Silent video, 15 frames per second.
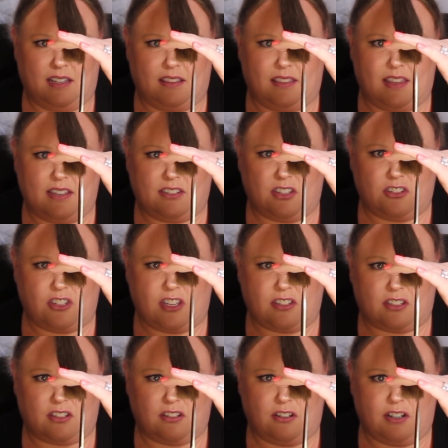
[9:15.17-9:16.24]
This is
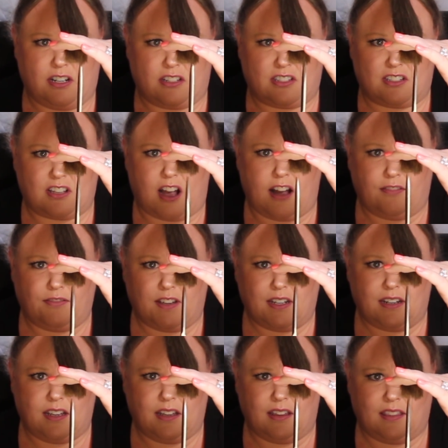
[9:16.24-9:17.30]
just going to
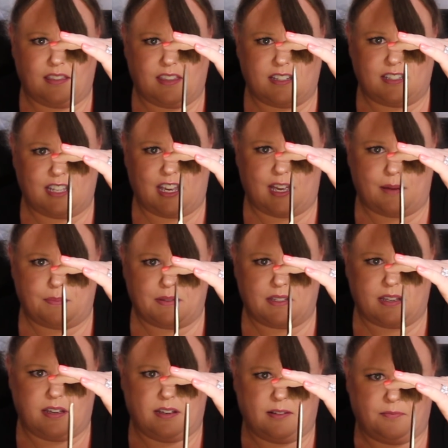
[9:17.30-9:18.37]
soften the tips